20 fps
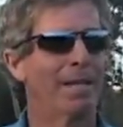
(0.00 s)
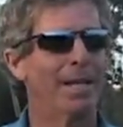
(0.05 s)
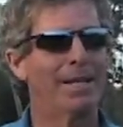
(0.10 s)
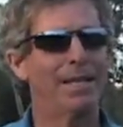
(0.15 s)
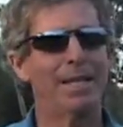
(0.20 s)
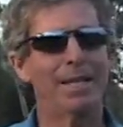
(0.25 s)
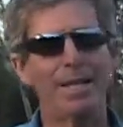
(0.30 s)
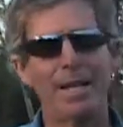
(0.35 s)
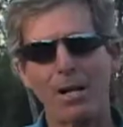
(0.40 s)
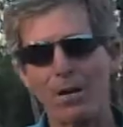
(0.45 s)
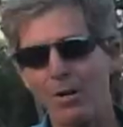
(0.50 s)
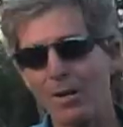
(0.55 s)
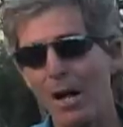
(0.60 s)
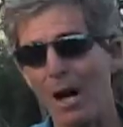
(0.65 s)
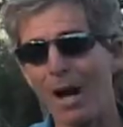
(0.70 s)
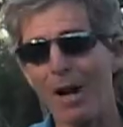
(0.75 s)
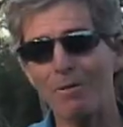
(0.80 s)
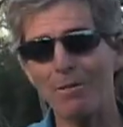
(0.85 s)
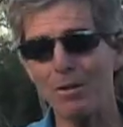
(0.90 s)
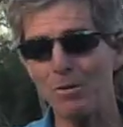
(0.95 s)
And then they
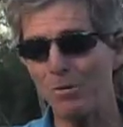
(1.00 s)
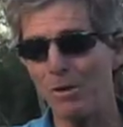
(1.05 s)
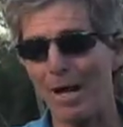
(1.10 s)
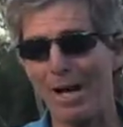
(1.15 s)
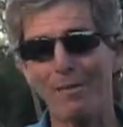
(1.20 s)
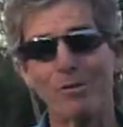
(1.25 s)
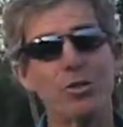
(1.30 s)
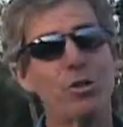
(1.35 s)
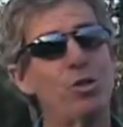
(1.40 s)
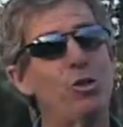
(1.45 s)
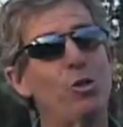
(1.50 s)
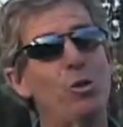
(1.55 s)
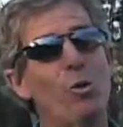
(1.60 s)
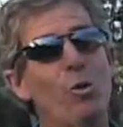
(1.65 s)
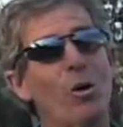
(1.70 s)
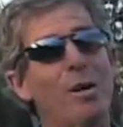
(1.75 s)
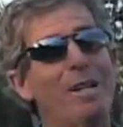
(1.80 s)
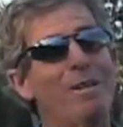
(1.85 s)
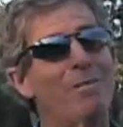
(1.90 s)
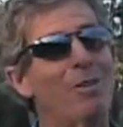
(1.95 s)
often will have two
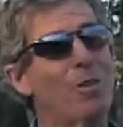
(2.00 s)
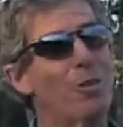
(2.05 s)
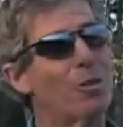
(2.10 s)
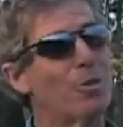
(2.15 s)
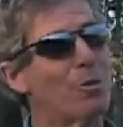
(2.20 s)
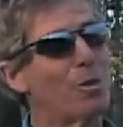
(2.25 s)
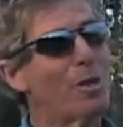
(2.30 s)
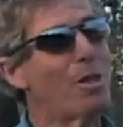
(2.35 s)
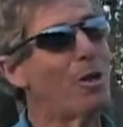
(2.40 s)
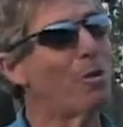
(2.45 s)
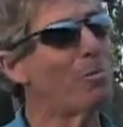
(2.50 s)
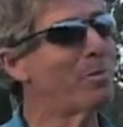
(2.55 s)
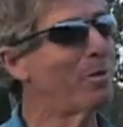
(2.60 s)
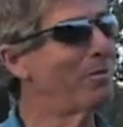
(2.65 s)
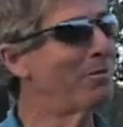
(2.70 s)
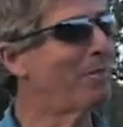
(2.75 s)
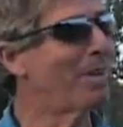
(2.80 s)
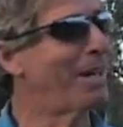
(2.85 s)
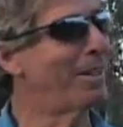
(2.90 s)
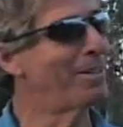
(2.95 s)
or even three
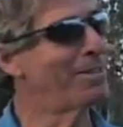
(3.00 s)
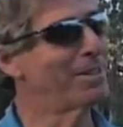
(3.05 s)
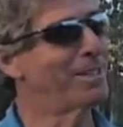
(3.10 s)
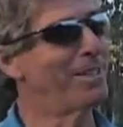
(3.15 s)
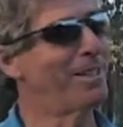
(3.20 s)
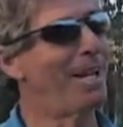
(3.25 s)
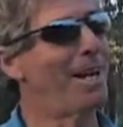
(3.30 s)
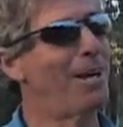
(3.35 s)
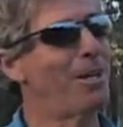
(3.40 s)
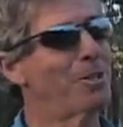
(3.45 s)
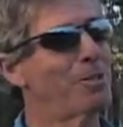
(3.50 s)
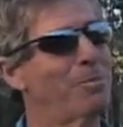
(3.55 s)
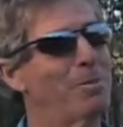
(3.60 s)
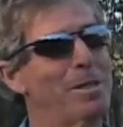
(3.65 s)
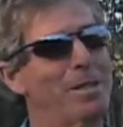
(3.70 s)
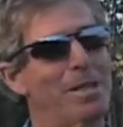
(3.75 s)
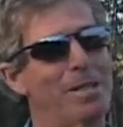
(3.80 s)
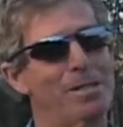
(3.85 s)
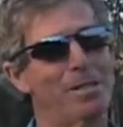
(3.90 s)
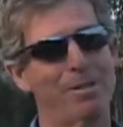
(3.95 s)
open fires in the house
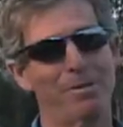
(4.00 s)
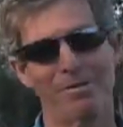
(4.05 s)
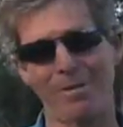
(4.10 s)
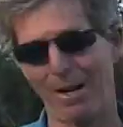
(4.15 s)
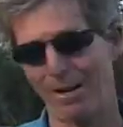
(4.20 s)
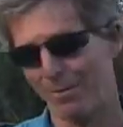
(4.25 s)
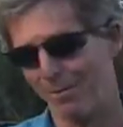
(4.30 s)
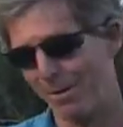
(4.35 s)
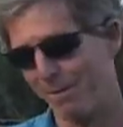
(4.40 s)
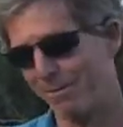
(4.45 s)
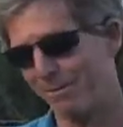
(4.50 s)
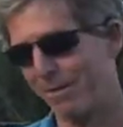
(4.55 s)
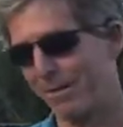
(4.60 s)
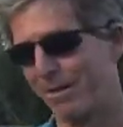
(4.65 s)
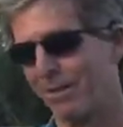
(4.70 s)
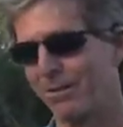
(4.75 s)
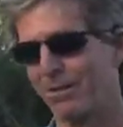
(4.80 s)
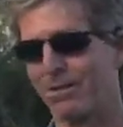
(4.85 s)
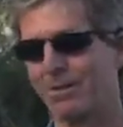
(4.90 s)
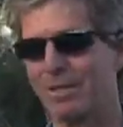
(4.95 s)
because they've got one for
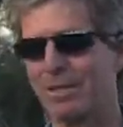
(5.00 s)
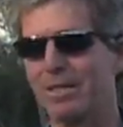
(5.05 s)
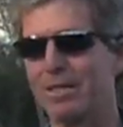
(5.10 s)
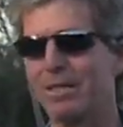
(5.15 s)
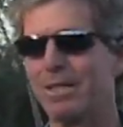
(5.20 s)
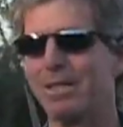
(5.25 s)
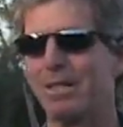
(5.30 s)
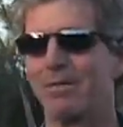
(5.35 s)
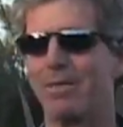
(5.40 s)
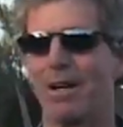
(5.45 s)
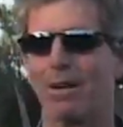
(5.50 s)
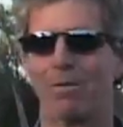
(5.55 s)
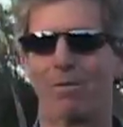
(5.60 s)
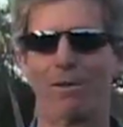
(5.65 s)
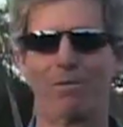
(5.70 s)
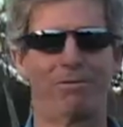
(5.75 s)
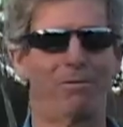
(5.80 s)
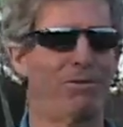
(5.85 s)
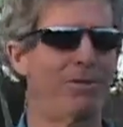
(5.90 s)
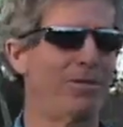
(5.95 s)
their tortillas, they've got
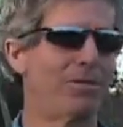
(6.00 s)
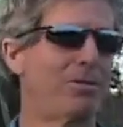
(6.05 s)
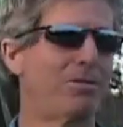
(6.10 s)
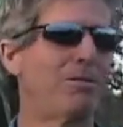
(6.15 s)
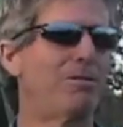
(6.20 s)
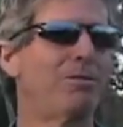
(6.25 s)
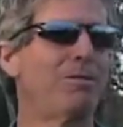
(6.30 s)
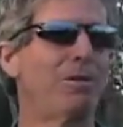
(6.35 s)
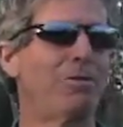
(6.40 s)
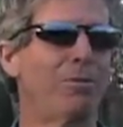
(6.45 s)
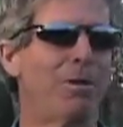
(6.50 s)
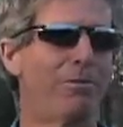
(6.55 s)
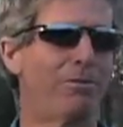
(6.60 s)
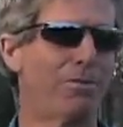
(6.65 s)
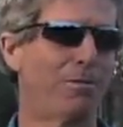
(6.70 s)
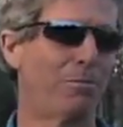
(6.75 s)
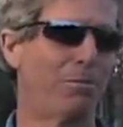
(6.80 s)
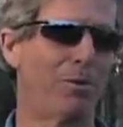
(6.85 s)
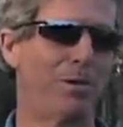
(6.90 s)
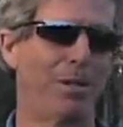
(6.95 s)
one for a stew, and one
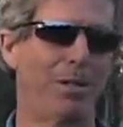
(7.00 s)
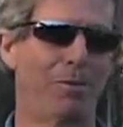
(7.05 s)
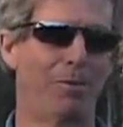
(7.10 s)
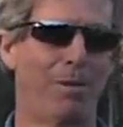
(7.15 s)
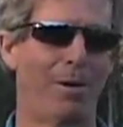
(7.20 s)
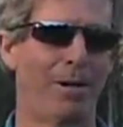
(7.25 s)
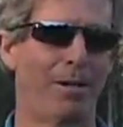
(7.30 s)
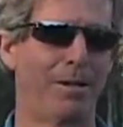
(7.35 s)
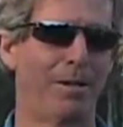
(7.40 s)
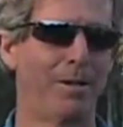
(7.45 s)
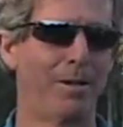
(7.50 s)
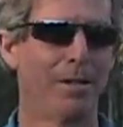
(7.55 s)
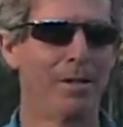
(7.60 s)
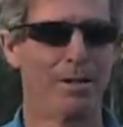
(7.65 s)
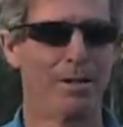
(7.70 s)
for boiling water.